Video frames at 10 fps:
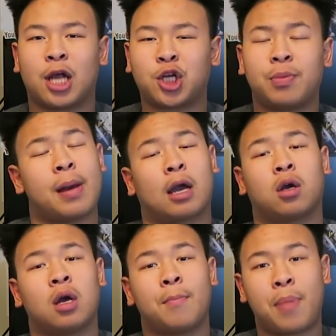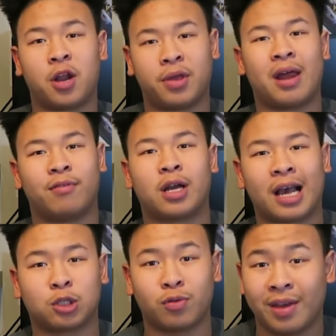and should be back better than ever,
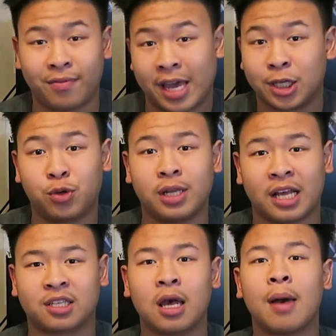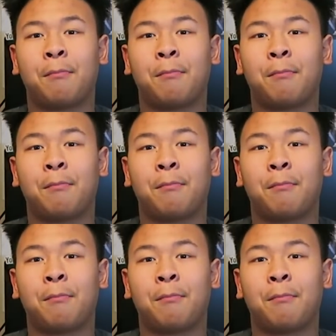guys. So you have an injury list,